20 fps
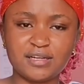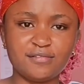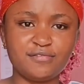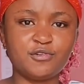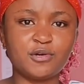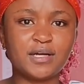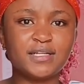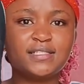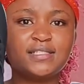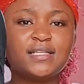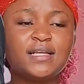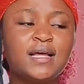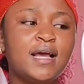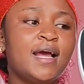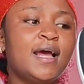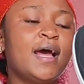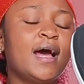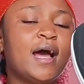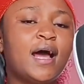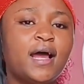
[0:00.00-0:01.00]
thrift ones.
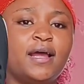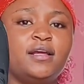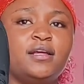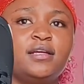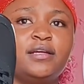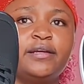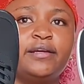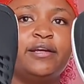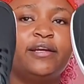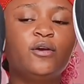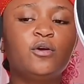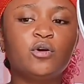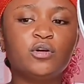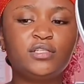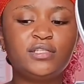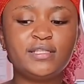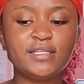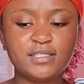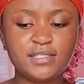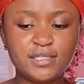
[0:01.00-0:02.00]
I
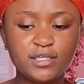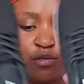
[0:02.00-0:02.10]
got these